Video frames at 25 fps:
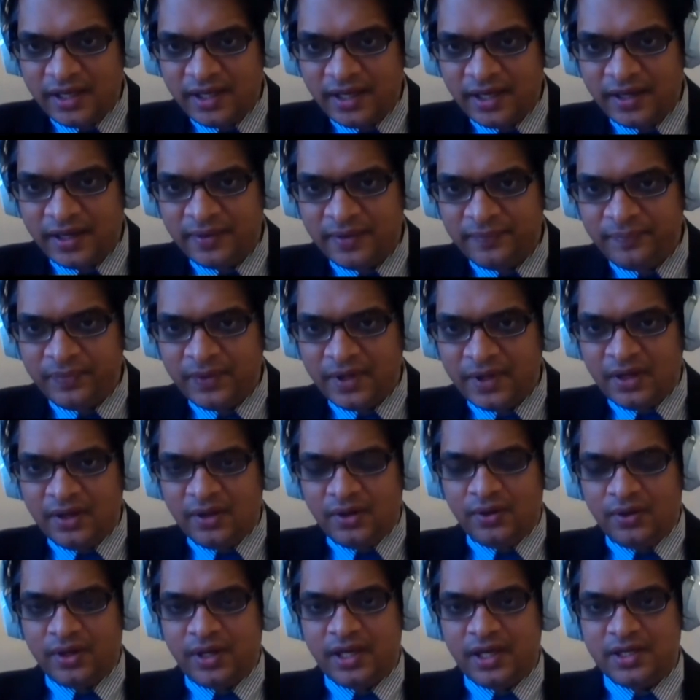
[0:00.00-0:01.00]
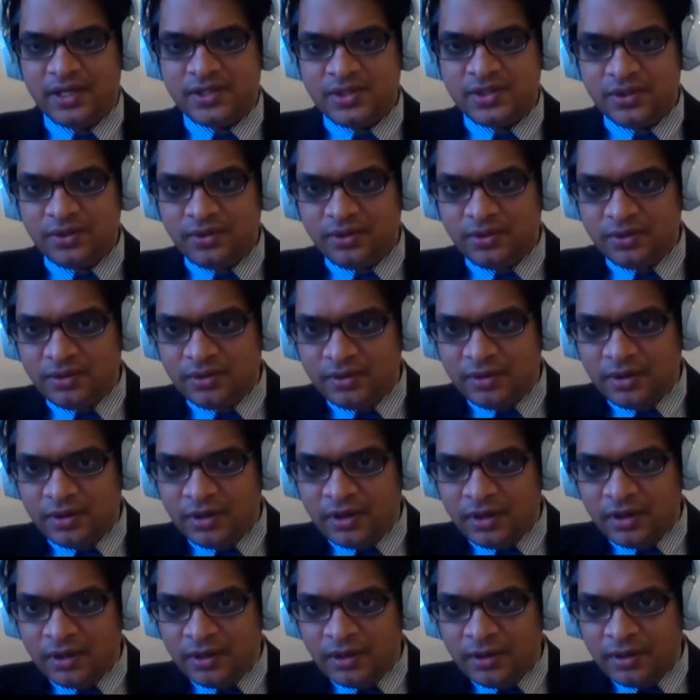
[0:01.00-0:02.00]
yeah, Okay, so
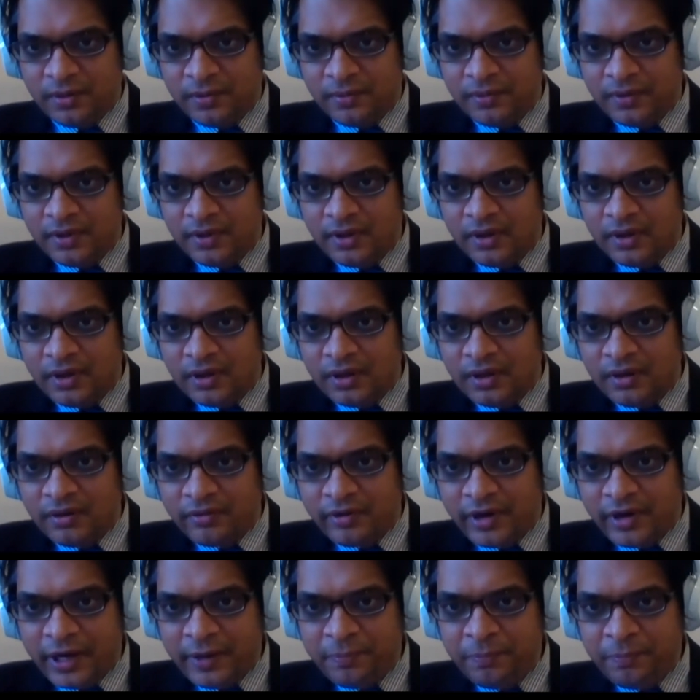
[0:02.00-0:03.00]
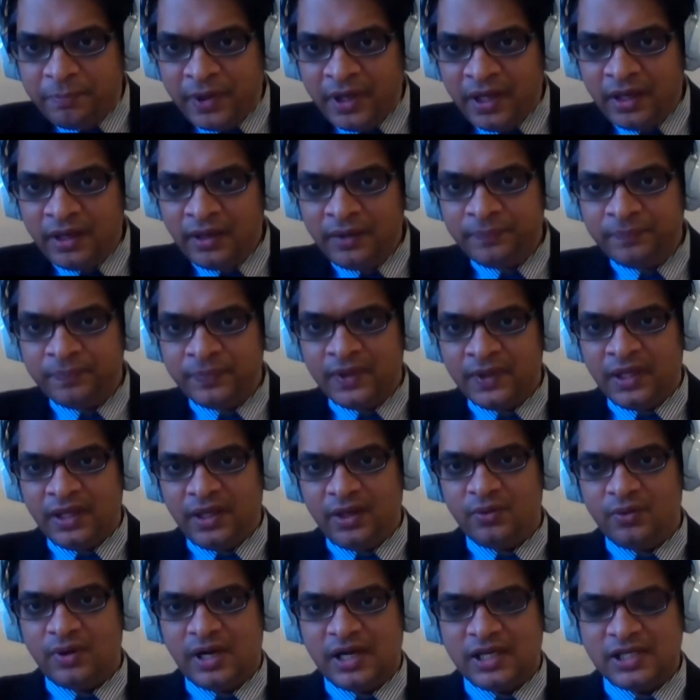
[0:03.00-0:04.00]
uh, uh, Redmi,
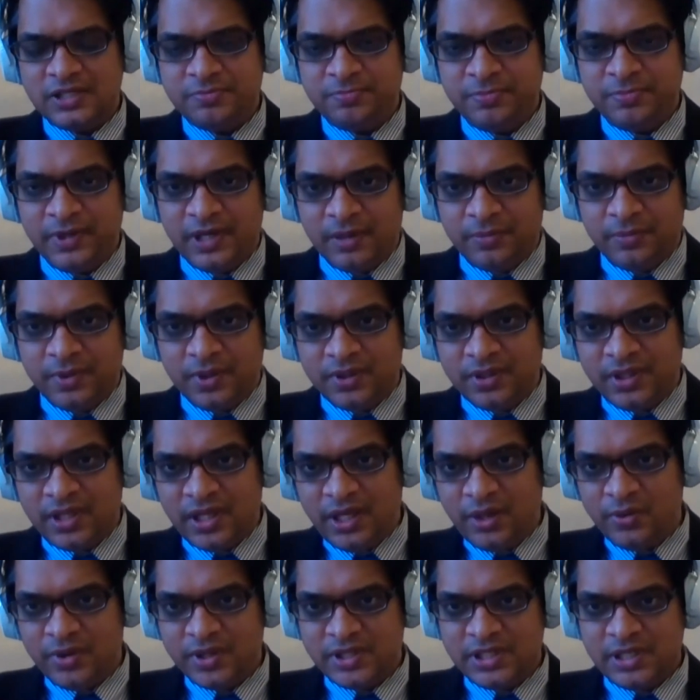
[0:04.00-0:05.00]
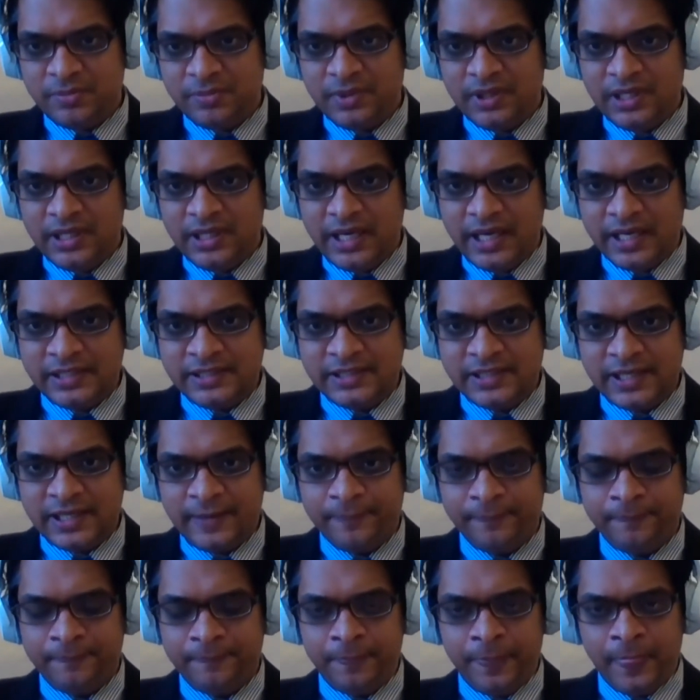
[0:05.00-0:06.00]
you asked me about the USMLE
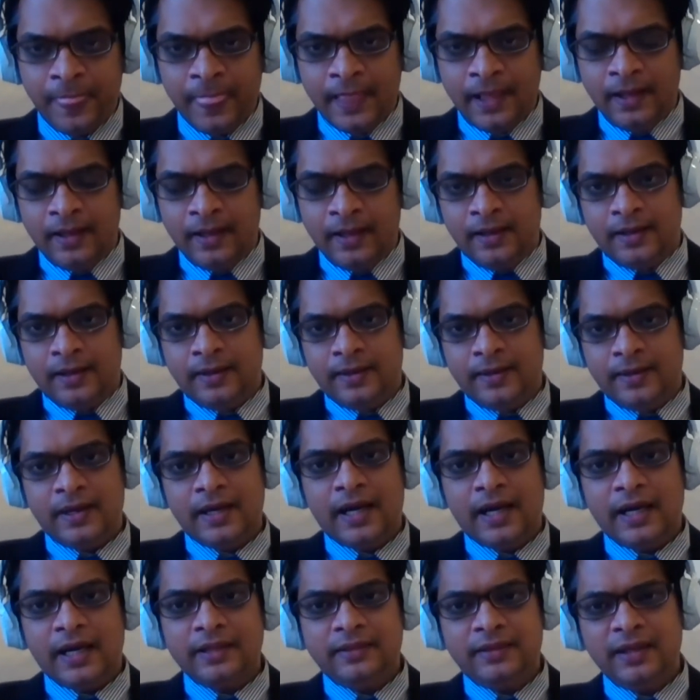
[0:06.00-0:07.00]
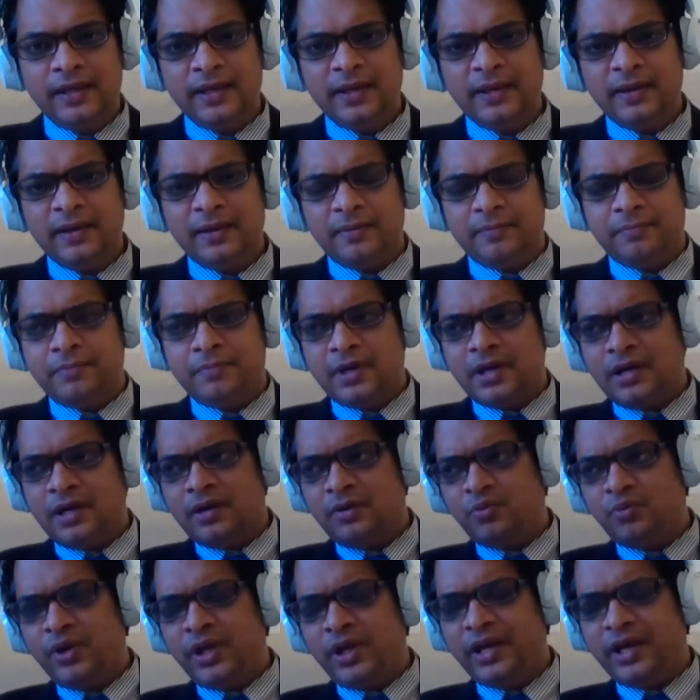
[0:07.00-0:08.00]
exam. Uh, I think uh,
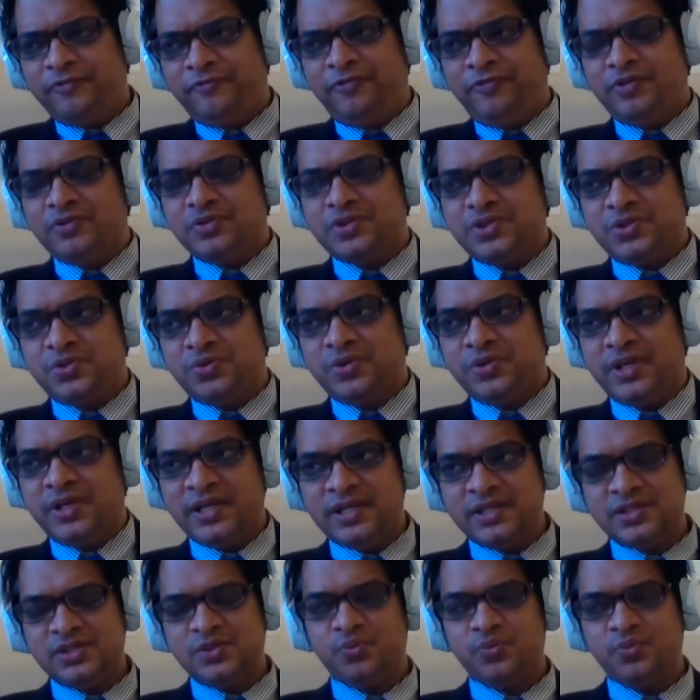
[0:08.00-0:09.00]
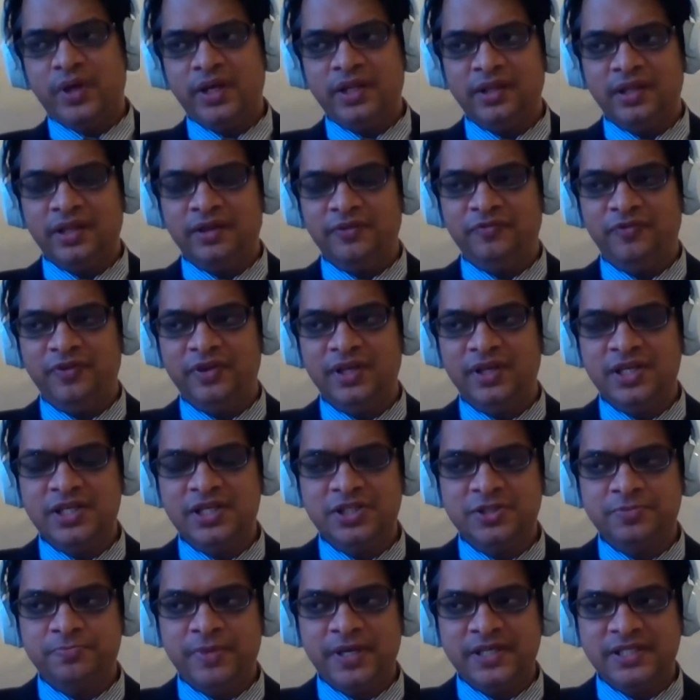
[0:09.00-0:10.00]
we have few students when they
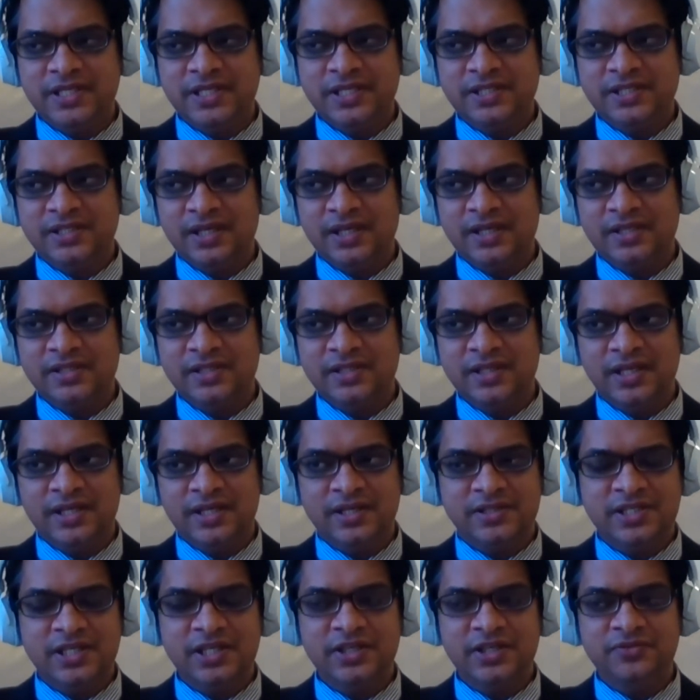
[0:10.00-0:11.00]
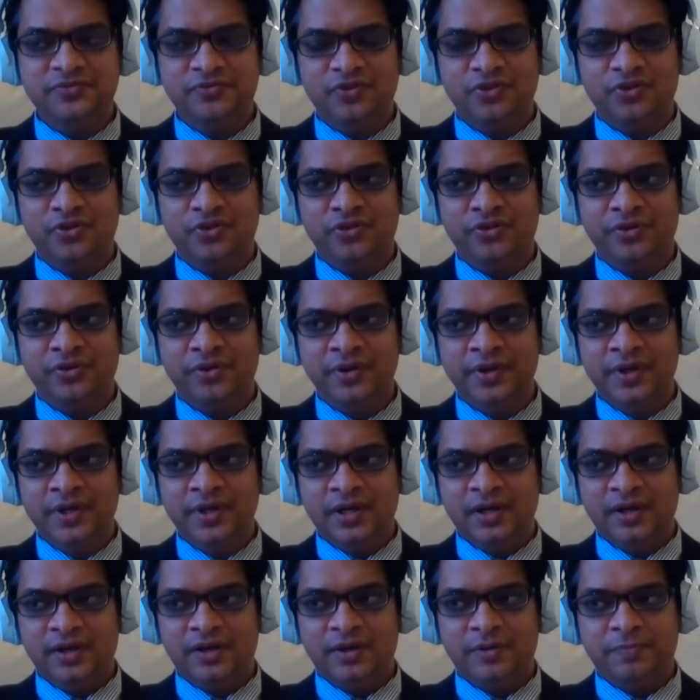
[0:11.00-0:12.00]
finish basic science, they sit for
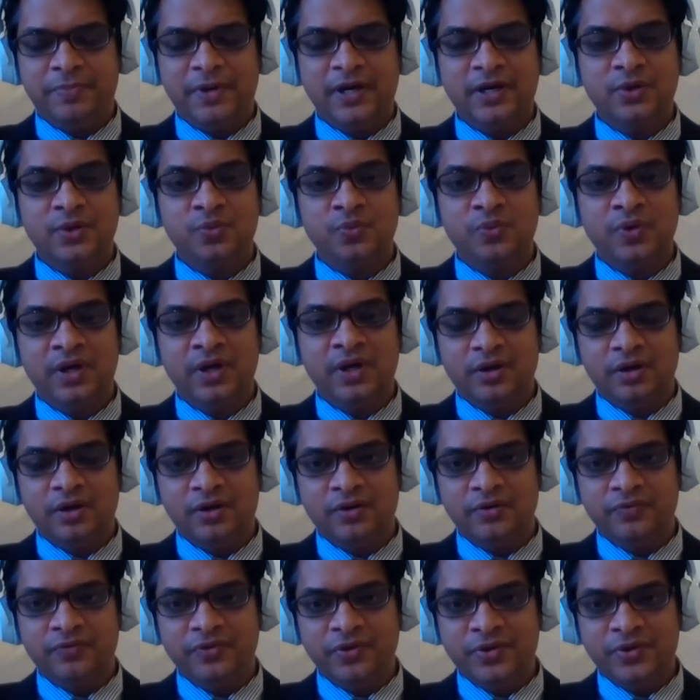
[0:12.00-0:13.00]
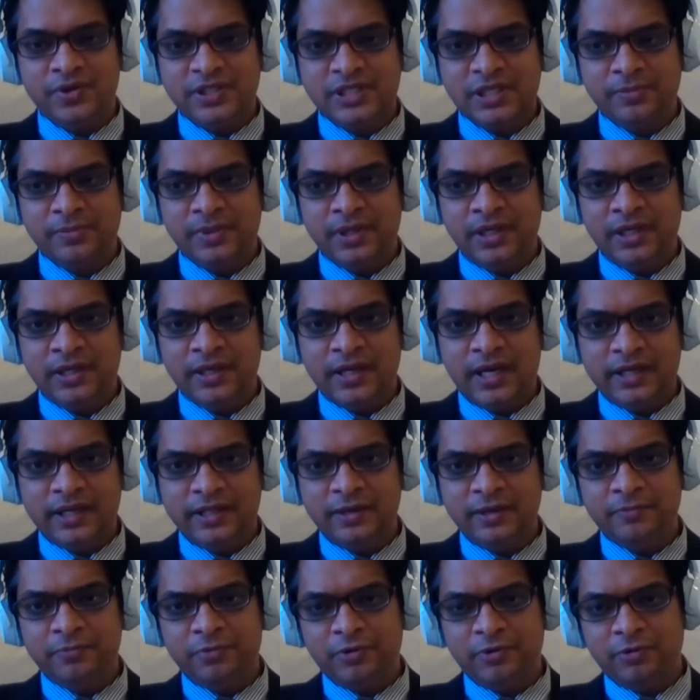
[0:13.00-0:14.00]
uh, part one of USMLE. I
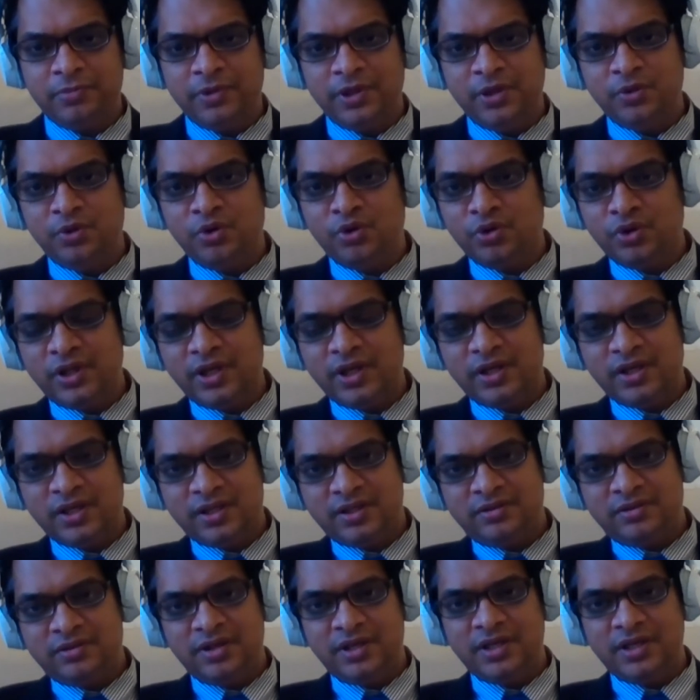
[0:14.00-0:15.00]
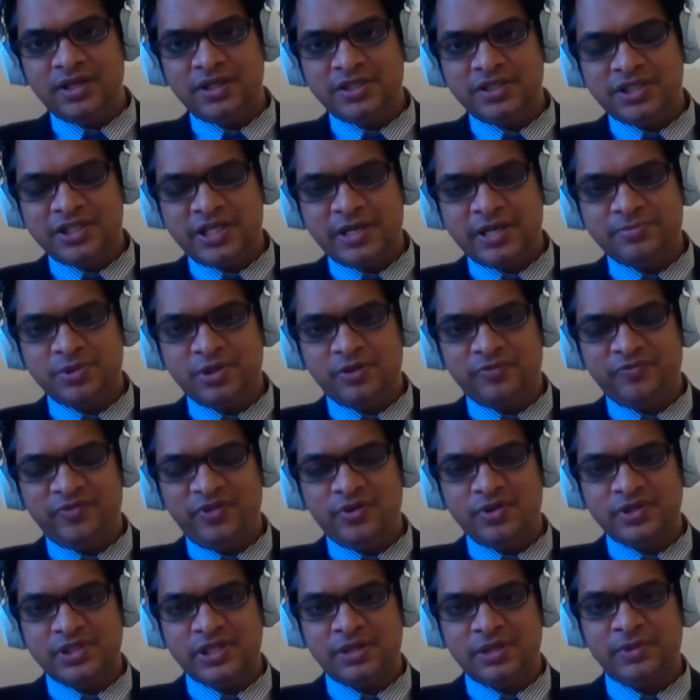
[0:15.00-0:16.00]
think probably you know there are three steps of
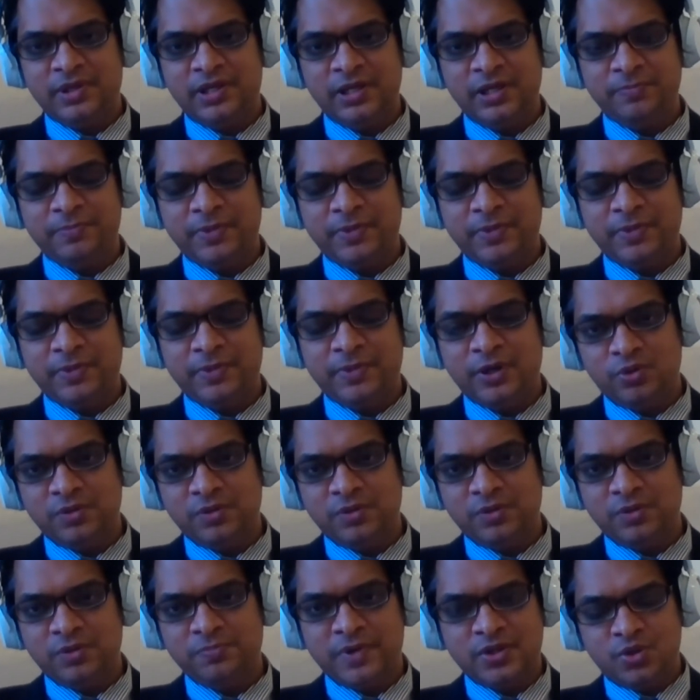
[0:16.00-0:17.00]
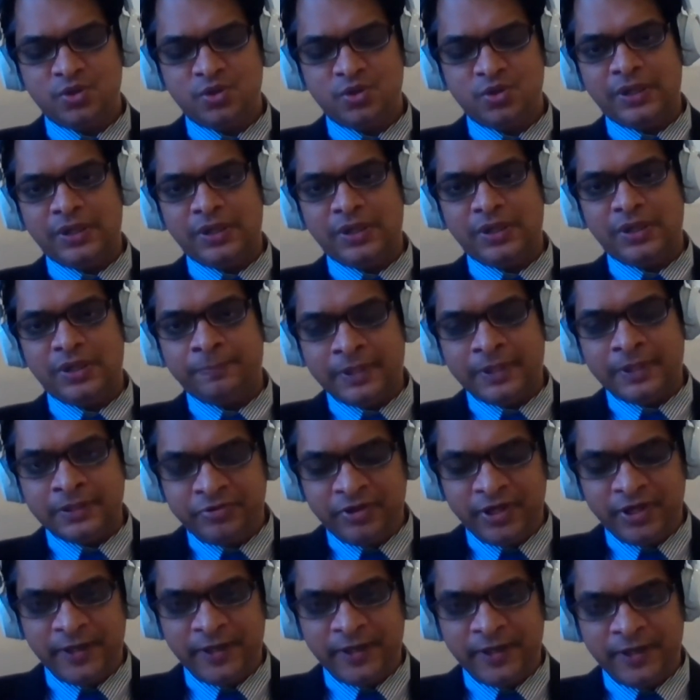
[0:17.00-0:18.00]
USMLE, part one, part two, and part
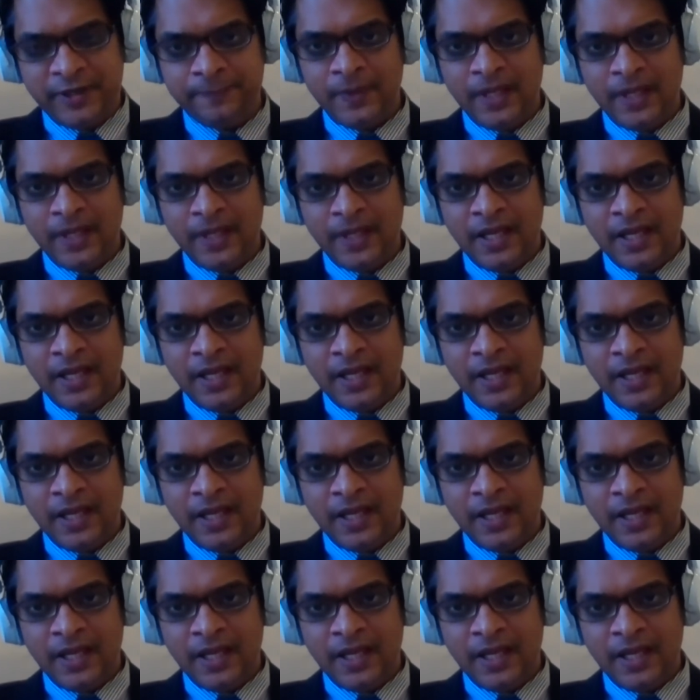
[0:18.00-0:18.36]
three.